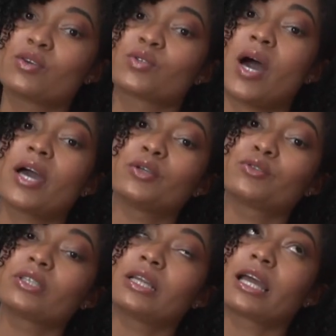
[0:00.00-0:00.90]
So I
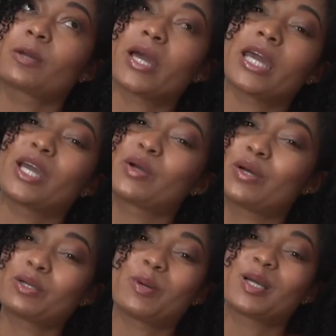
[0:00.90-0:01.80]
usually like my hair
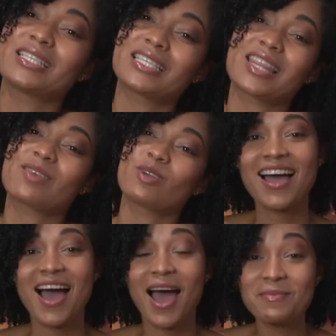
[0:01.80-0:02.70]
around about day 3.
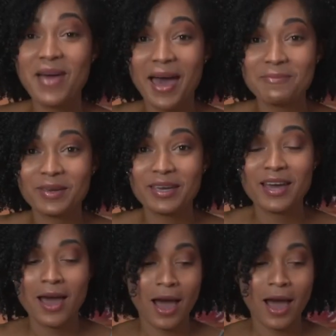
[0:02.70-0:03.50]
I'm happy.